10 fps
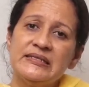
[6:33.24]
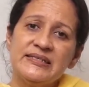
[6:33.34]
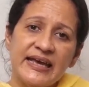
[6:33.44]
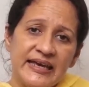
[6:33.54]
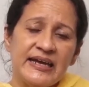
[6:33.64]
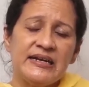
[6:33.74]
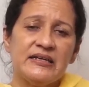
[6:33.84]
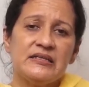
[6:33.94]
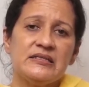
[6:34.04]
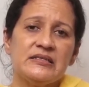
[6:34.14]

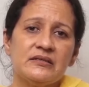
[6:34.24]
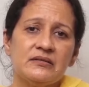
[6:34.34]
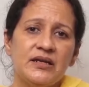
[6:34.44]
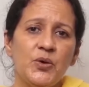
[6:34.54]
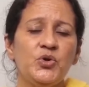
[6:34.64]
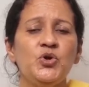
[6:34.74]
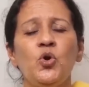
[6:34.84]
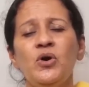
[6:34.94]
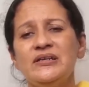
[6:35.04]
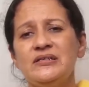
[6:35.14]
Second is, now you
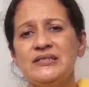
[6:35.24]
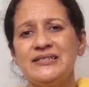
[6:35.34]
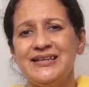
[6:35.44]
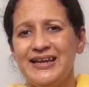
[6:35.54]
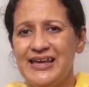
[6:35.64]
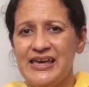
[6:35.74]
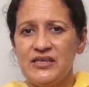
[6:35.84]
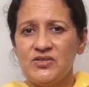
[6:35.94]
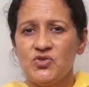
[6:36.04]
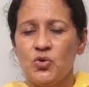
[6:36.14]
know it is
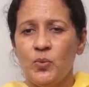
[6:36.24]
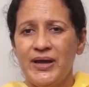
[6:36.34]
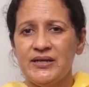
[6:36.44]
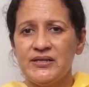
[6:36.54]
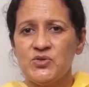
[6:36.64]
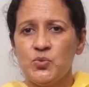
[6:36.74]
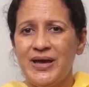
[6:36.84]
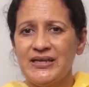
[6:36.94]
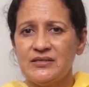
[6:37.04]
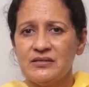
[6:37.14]
clay, so when it is
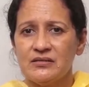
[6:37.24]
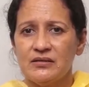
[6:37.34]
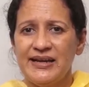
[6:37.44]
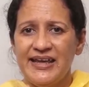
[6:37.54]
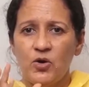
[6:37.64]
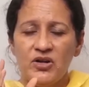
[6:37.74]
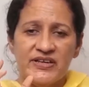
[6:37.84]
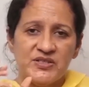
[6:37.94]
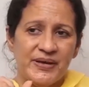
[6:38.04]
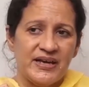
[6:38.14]
wet, clay
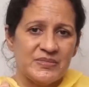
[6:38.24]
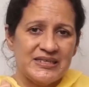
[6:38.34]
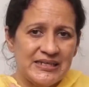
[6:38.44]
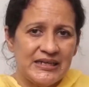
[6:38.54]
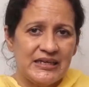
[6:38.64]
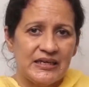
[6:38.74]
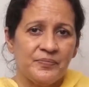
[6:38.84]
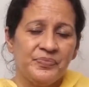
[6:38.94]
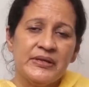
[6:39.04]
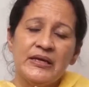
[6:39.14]
always becomes sticky.
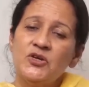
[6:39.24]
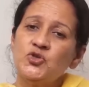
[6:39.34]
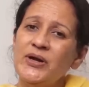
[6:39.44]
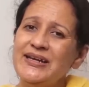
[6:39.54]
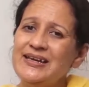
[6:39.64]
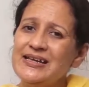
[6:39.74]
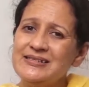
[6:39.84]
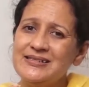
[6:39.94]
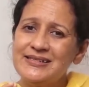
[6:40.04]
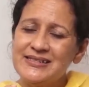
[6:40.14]
So it
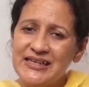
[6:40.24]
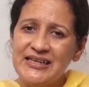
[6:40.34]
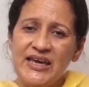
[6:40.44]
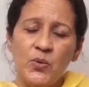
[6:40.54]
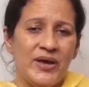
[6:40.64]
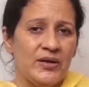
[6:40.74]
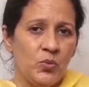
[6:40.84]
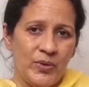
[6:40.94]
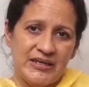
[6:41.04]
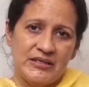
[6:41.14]
gets sticky
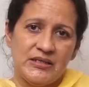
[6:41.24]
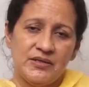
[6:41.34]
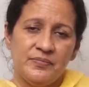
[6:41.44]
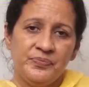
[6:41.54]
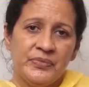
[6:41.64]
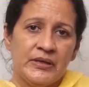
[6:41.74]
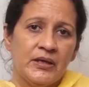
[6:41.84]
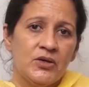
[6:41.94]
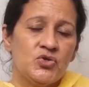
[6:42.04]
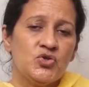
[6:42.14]
when wet.
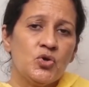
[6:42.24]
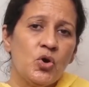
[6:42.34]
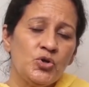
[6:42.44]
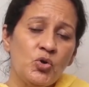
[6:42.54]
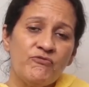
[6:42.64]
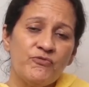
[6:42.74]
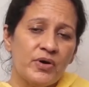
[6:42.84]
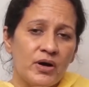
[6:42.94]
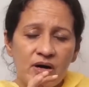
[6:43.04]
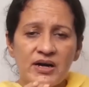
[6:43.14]
So to
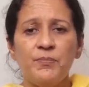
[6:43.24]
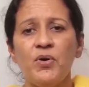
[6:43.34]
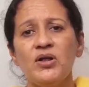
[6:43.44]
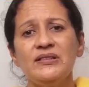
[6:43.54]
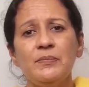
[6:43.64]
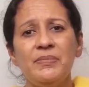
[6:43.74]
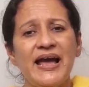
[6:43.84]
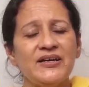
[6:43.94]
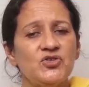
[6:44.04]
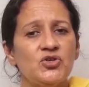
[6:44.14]
work upon the
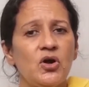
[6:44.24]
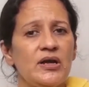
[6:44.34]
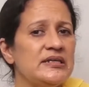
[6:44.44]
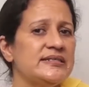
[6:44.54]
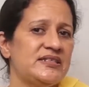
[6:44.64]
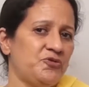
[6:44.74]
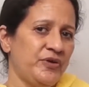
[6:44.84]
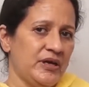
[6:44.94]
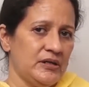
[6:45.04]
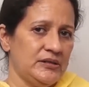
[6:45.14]
black soil is
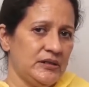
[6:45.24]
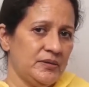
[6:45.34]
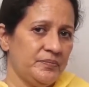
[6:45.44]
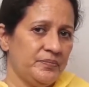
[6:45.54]
difficult.